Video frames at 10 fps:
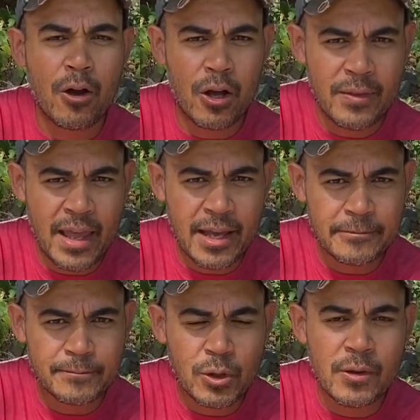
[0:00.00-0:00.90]
on that
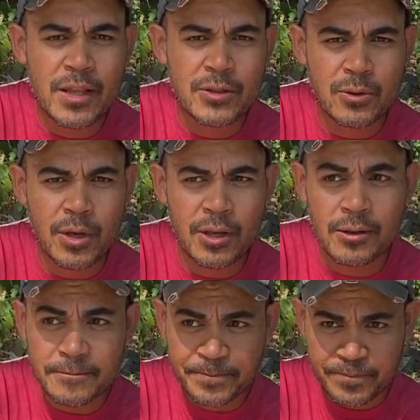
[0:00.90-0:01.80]
soil,